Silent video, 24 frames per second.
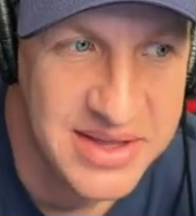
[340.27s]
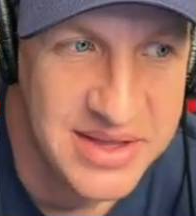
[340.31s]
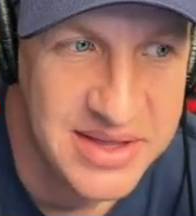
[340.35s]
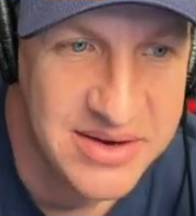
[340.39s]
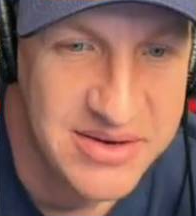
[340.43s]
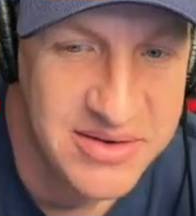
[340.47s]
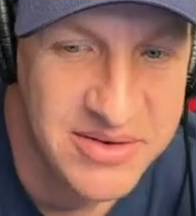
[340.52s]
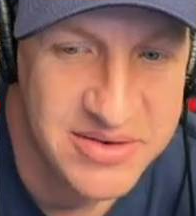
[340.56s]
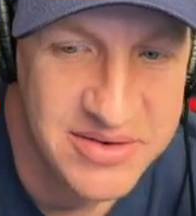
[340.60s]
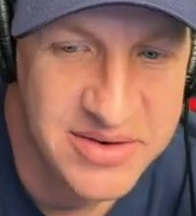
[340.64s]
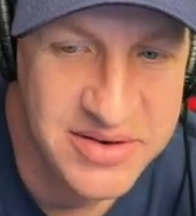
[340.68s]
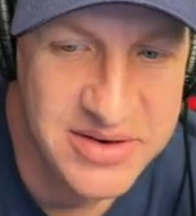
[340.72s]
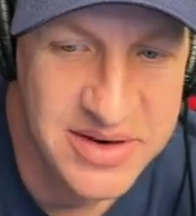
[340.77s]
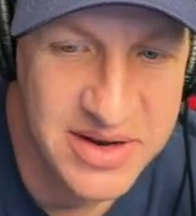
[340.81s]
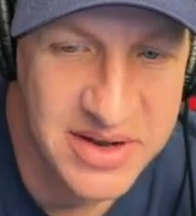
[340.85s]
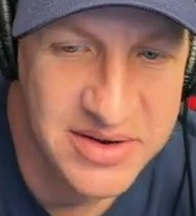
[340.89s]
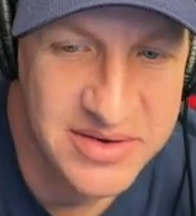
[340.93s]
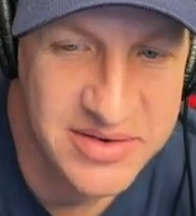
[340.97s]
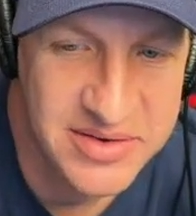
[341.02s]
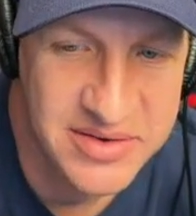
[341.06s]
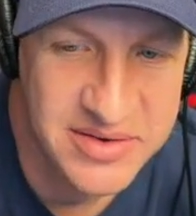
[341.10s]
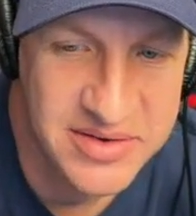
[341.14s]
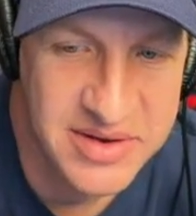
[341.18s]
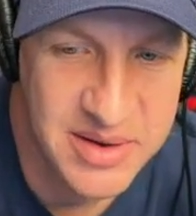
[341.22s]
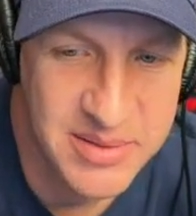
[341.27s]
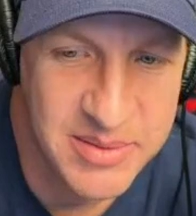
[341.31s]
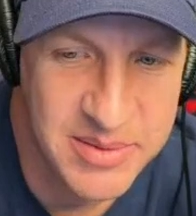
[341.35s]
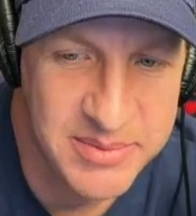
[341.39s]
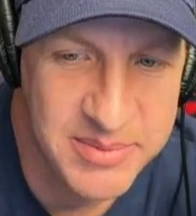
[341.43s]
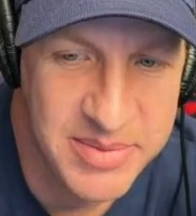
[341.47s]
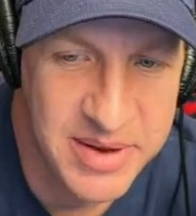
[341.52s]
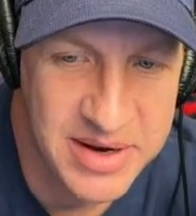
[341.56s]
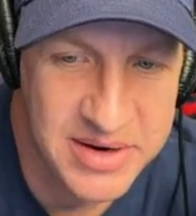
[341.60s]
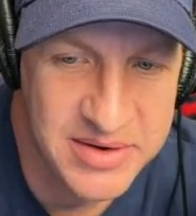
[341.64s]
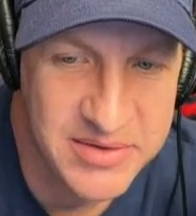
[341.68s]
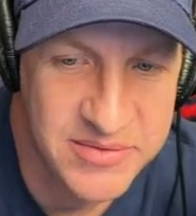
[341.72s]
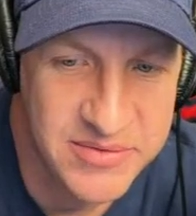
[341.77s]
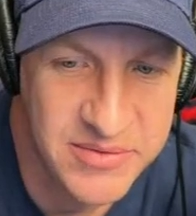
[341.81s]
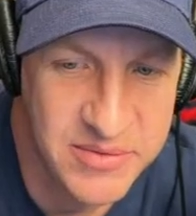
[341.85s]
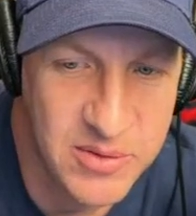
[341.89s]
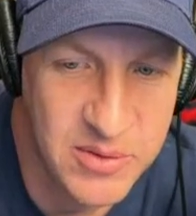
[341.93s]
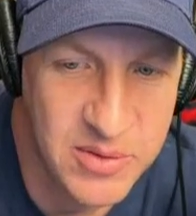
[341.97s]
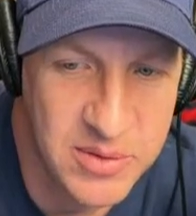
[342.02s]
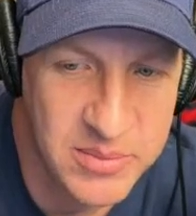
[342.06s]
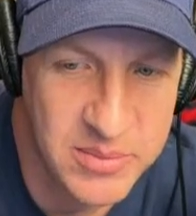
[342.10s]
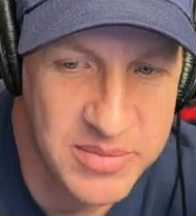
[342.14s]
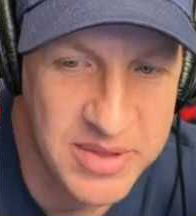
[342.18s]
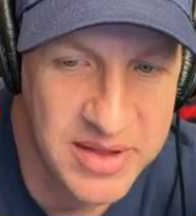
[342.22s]
Christian Yelich is coming back to
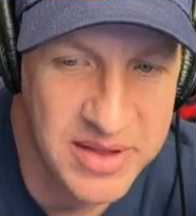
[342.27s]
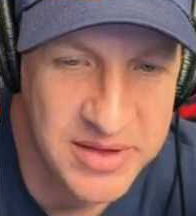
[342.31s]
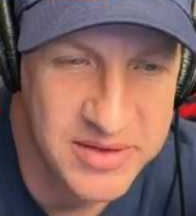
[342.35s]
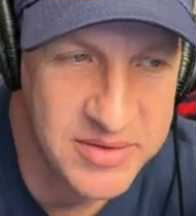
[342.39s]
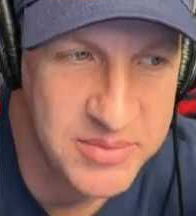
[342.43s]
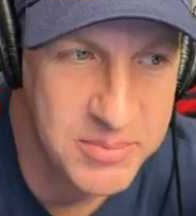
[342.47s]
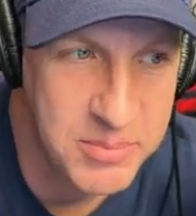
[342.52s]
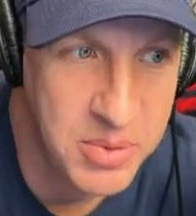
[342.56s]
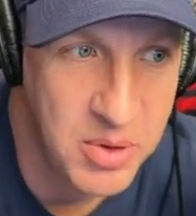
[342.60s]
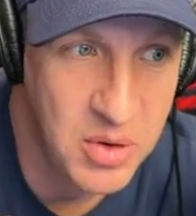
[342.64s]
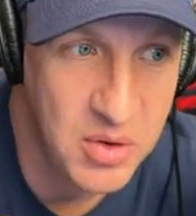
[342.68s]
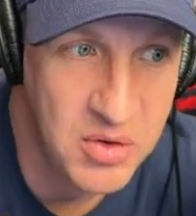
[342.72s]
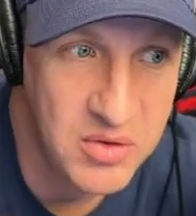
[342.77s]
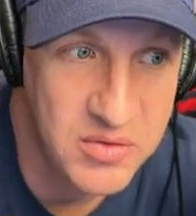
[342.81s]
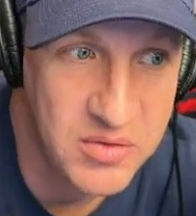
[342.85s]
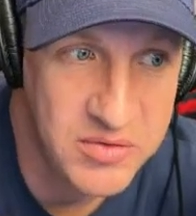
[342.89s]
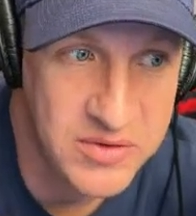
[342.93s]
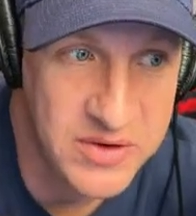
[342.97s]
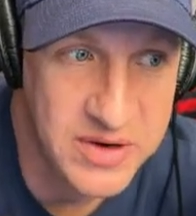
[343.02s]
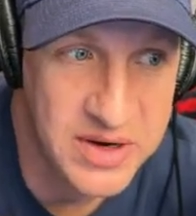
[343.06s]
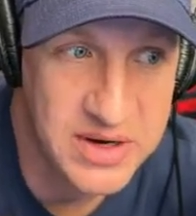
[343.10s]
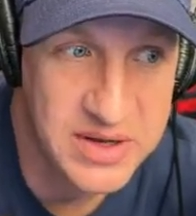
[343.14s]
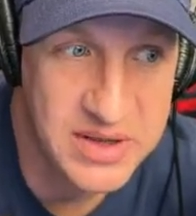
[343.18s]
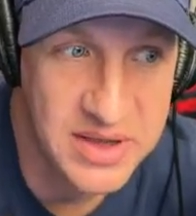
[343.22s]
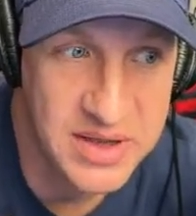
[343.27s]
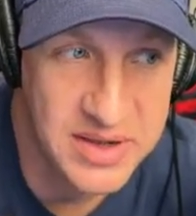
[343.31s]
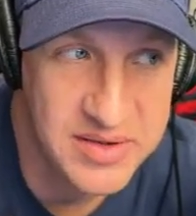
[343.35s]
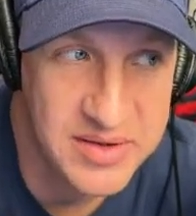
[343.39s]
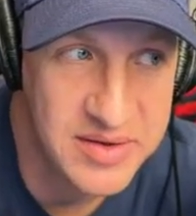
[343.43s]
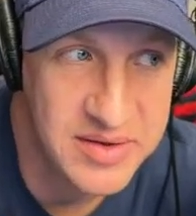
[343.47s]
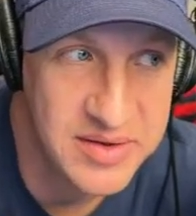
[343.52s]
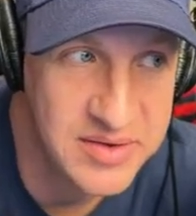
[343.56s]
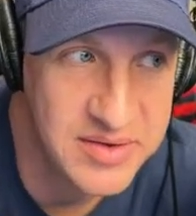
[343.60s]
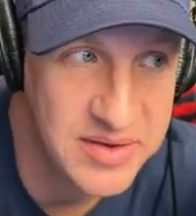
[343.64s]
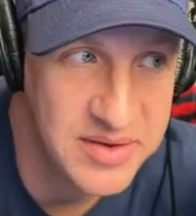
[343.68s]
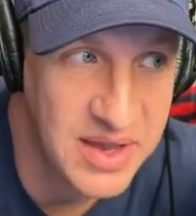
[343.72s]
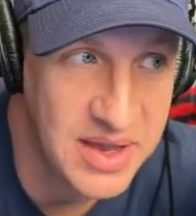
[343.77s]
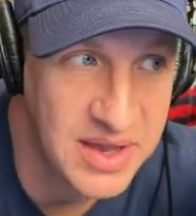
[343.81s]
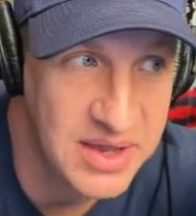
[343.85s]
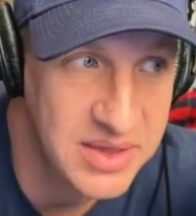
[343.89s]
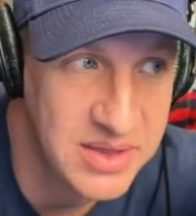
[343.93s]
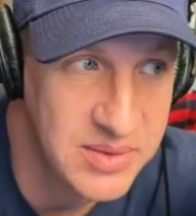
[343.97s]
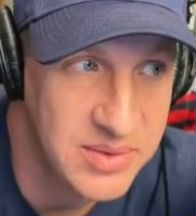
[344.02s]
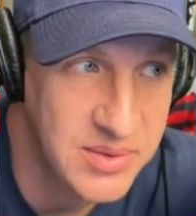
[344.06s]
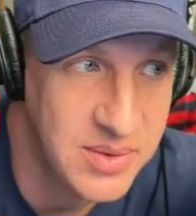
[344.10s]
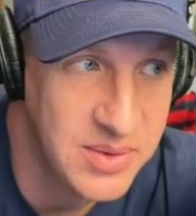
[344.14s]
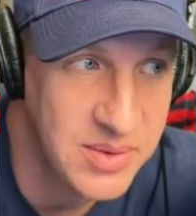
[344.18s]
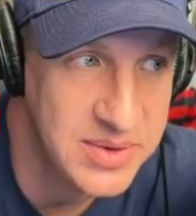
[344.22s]
form. That's perfect. That's
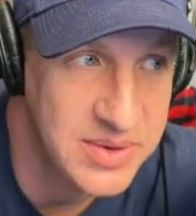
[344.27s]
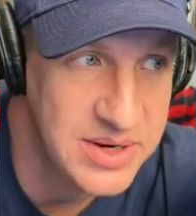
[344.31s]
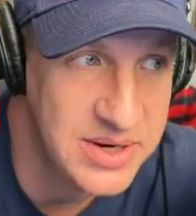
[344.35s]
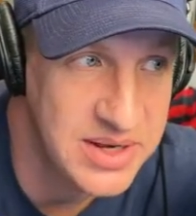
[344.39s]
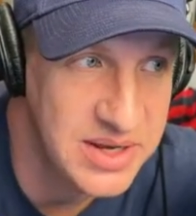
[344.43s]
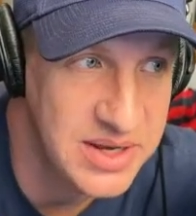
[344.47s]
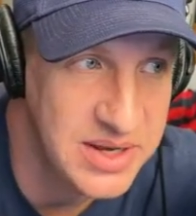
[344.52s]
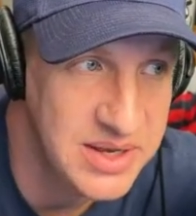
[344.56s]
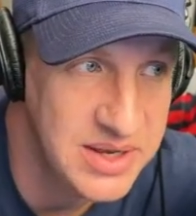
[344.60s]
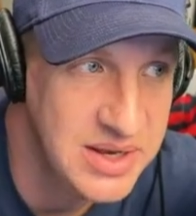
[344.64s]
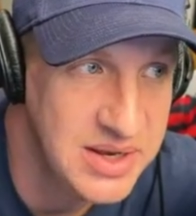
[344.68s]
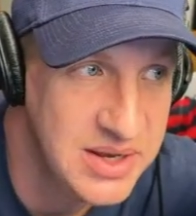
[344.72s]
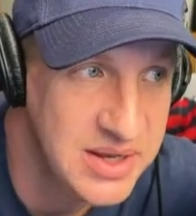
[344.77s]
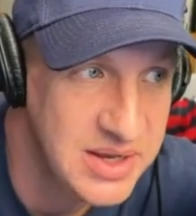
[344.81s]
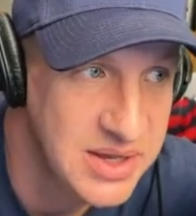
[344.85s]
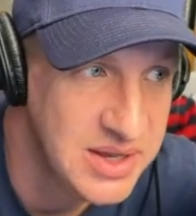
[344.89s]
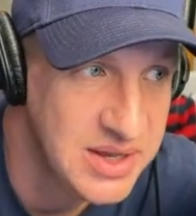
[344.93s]
exactly what we need.